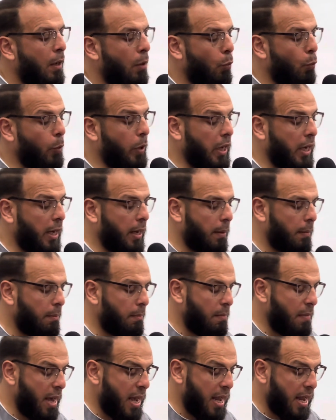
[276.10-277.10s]

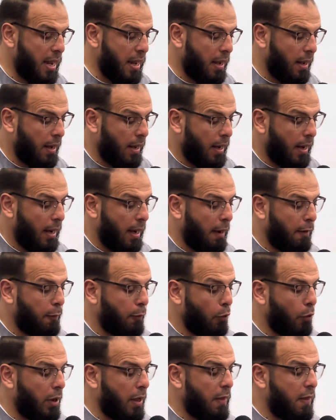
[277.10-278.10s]
We may
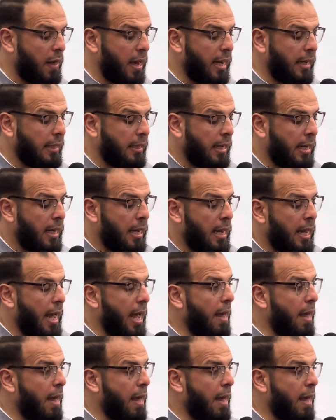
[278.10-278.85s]
avoid that.